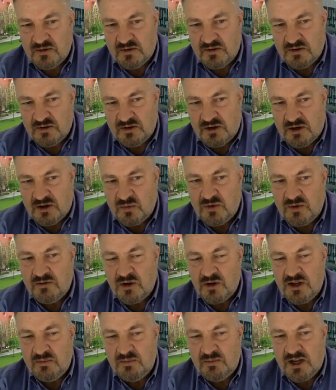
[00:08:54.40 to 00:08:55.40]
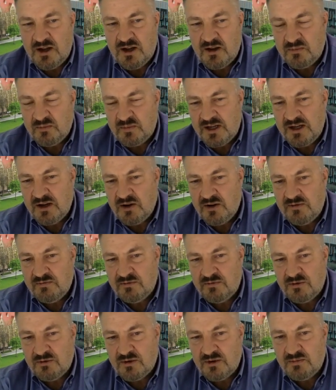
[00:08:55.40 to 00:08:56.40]
we've only been going
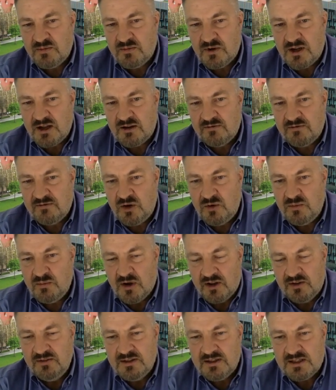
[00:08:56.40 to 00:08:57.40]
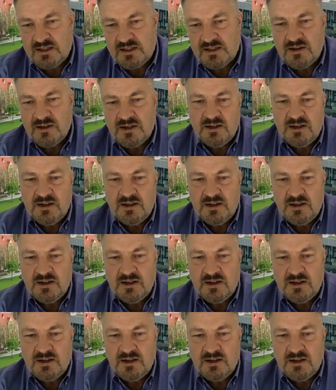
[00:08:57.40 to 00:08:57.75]
for a few months.